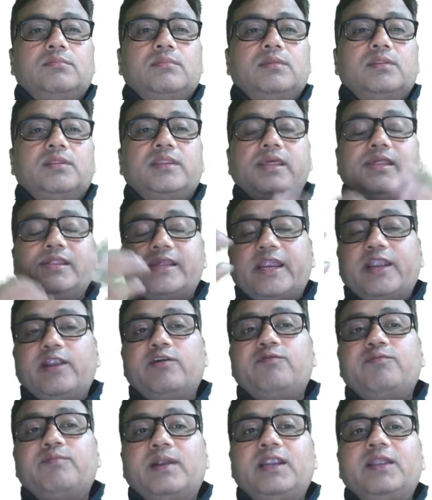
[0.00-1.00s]
these kind
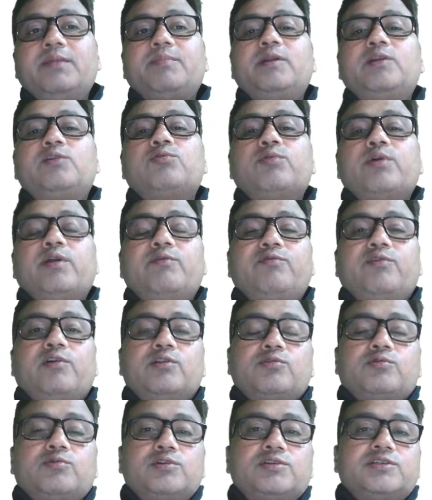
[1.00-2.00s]
of multiple true and
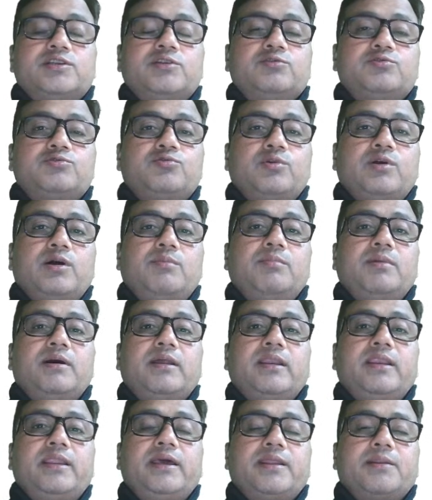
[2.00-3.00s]
false question used to come
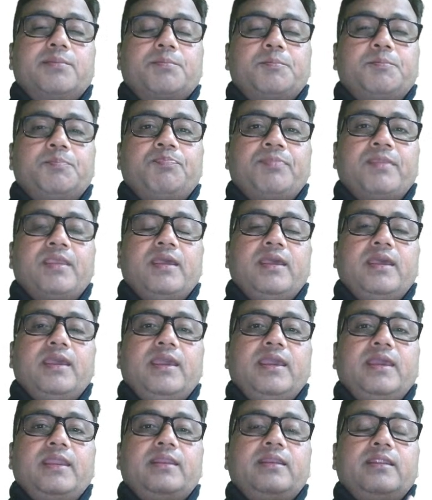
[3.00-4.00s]
earlier
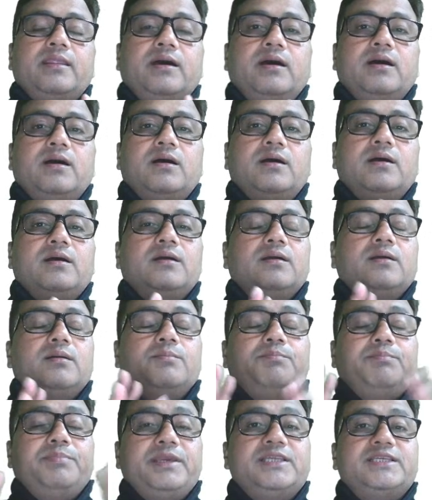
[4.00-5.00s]
in
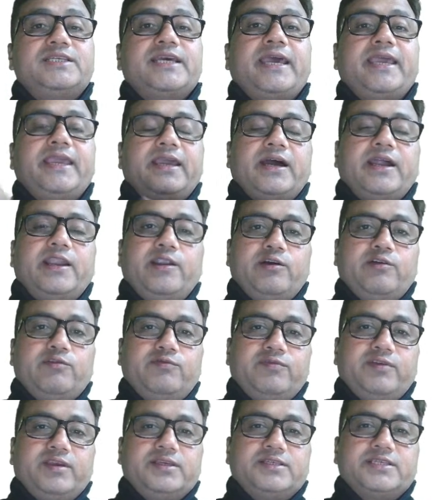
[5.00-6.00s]
PGI kind
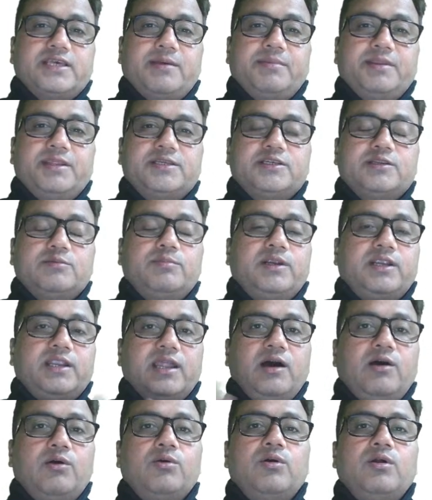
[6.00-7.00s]
of examination, but
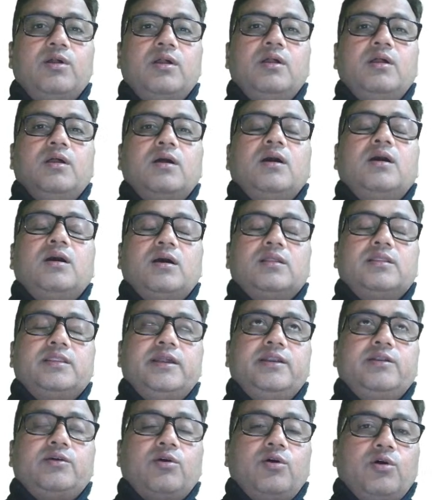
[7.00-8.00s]
now
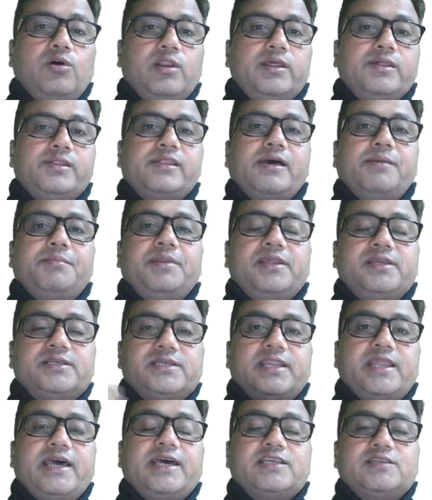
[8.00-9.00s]
that all
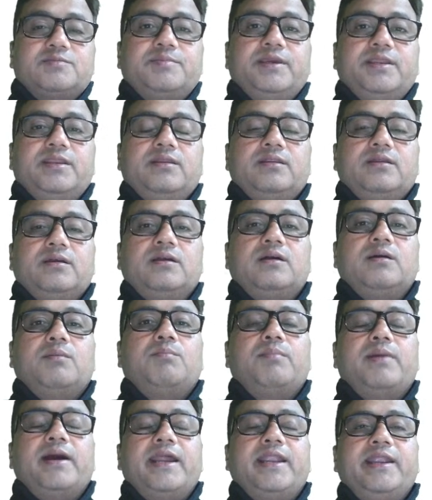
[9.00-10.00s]
examination has been
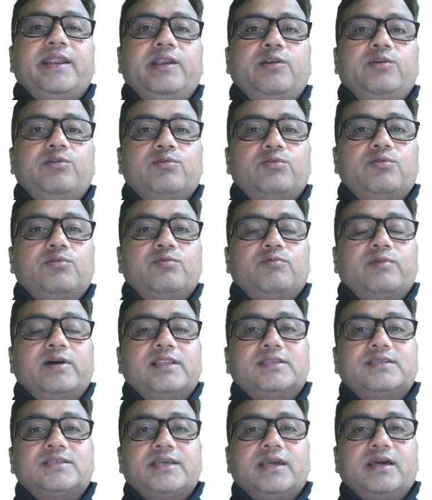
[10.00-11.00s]
combined into
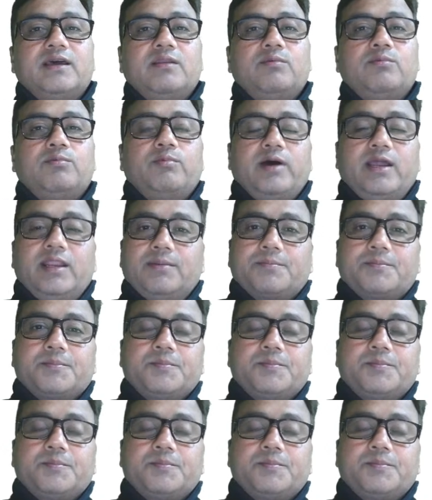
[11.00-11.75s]
one single one,